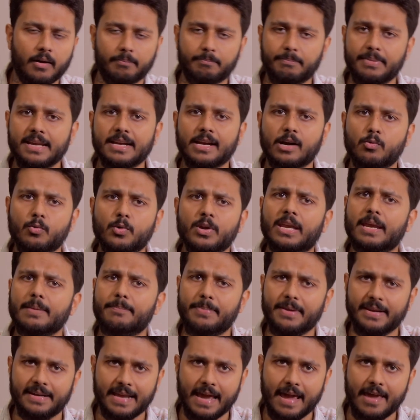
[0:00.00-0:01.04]
being a
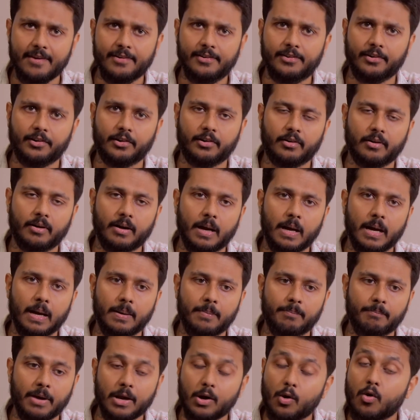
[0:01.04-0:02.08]
Wikipedia editor,
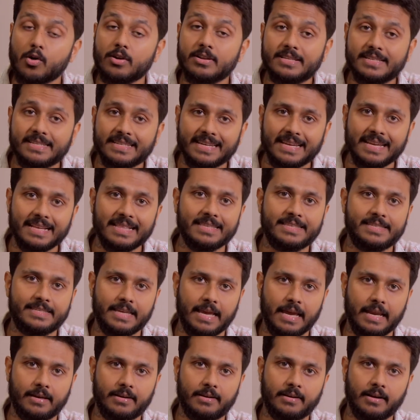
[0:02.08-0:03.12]
my own skill
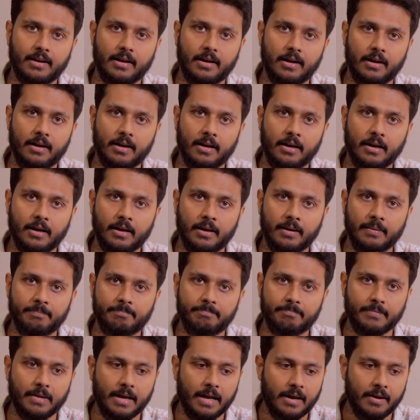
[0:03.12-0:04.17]
set
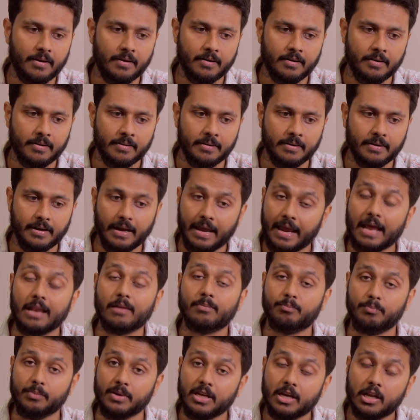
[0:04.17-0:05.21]

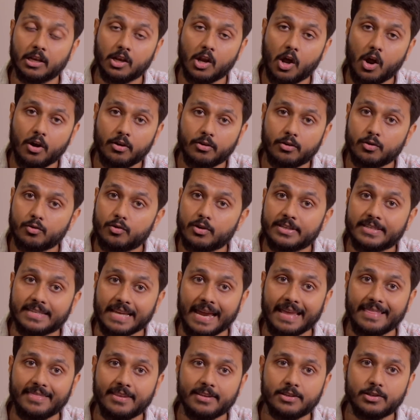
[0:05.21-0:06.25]
helped me a lot to
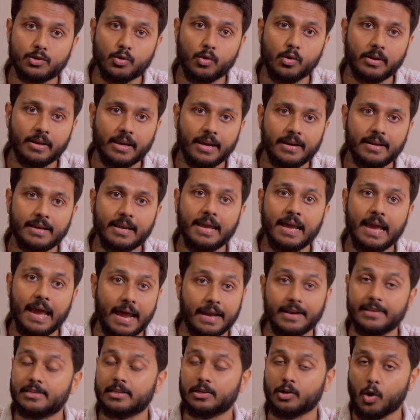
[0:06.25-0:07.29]
design this toolkit.
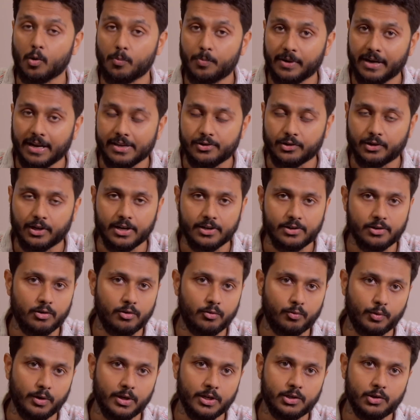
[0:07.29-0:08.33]
And it's an open educational
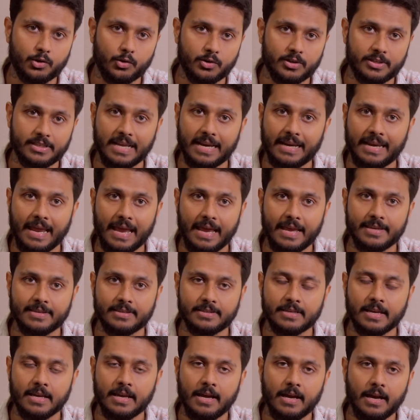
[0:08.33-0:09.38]
resource that
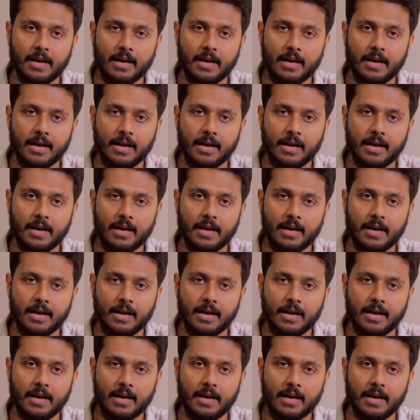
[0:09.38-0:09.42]
has